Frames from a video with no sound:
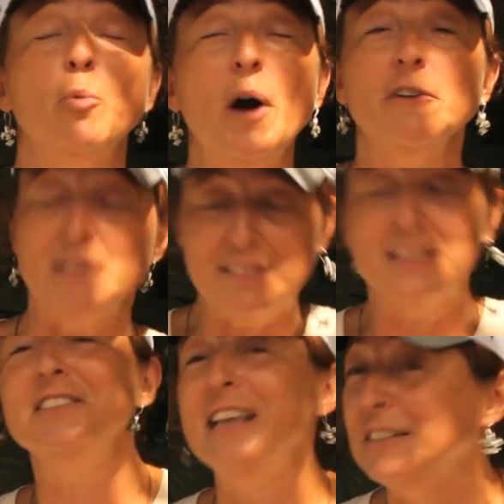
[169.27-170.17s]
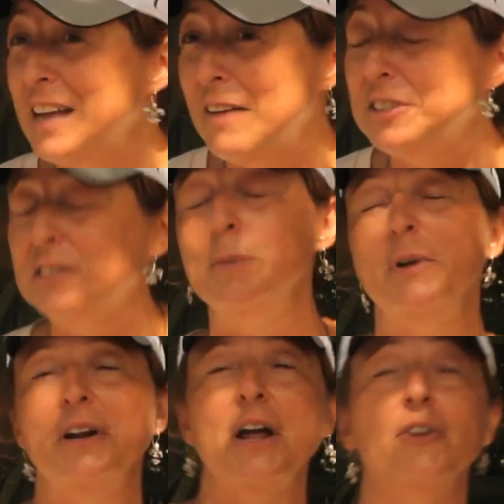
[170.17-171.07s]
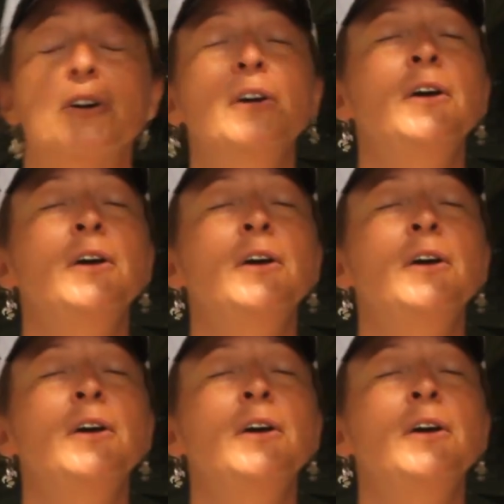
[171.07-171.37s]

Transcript: 12, not this house obviously, but another,